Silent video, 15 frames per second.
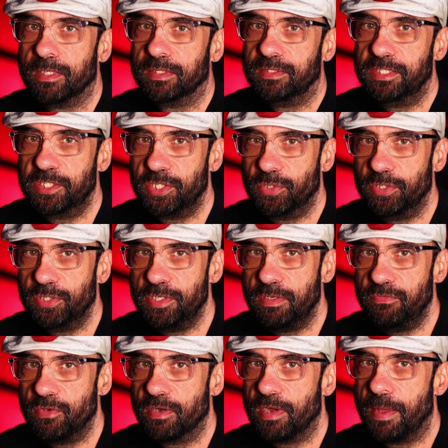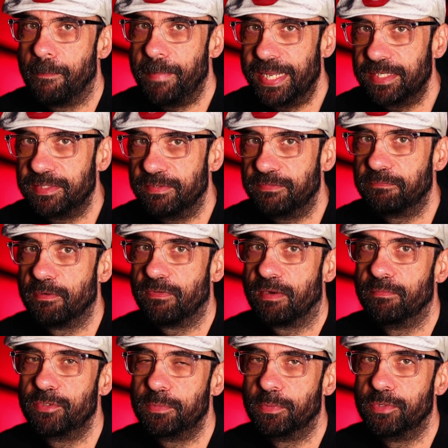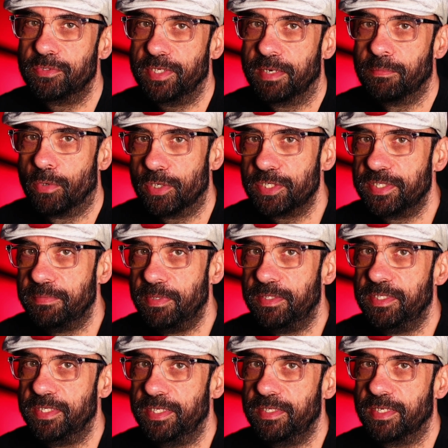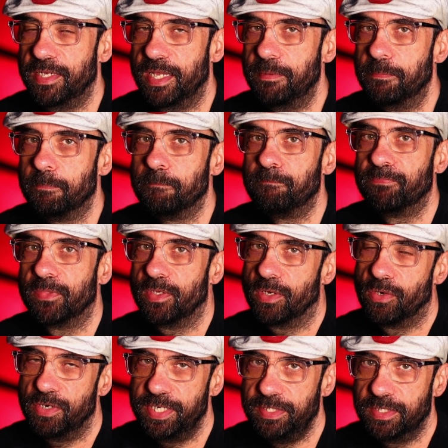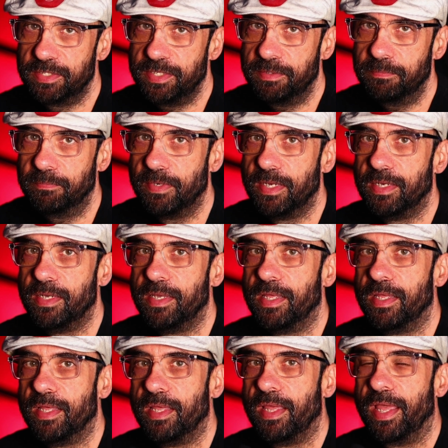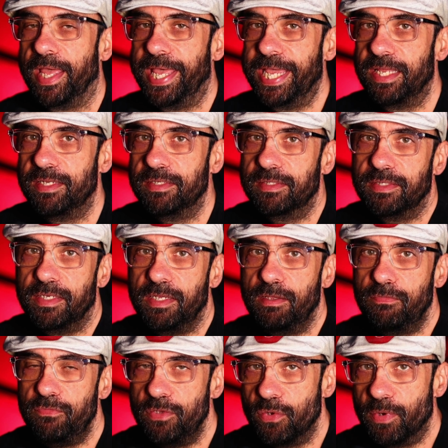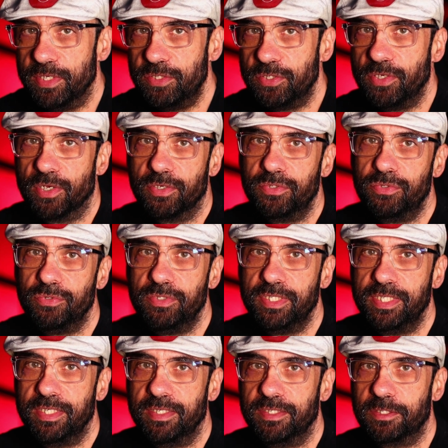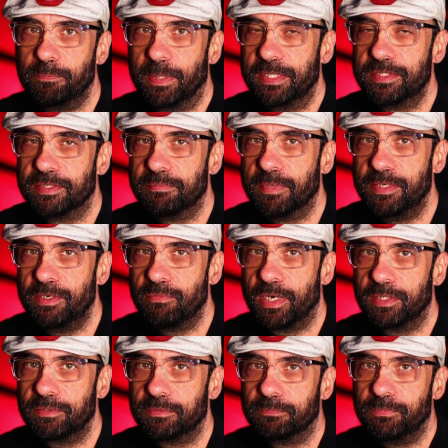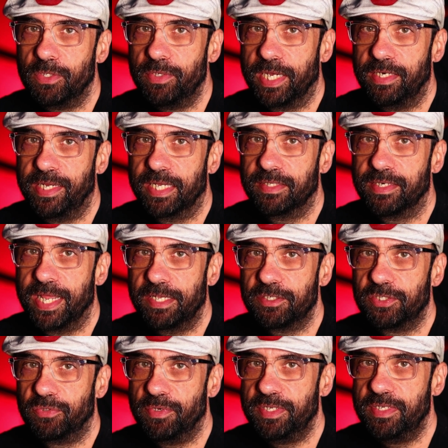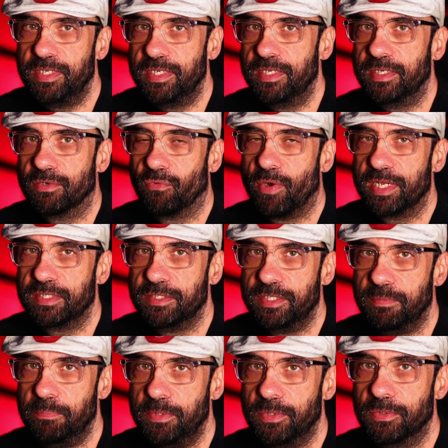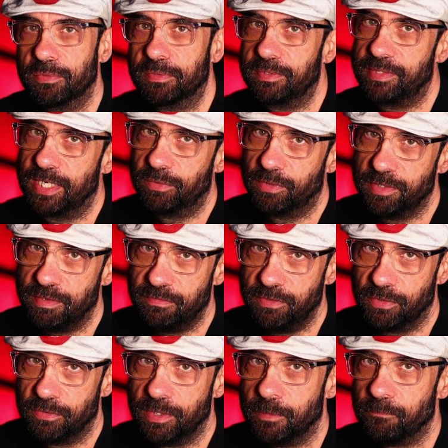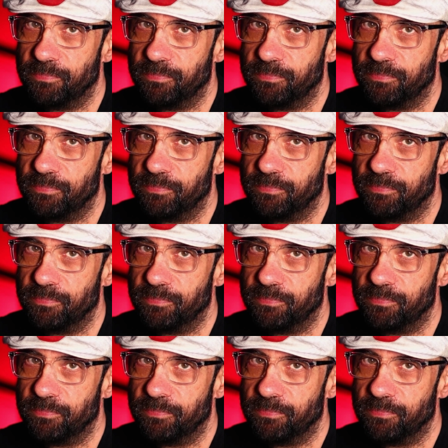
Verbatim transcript: This is going to give you a massive performance boost and more stability in the game or in the sim. And if you want to go to the spend some money route, you can get an X3D Ryzen CPU that will give you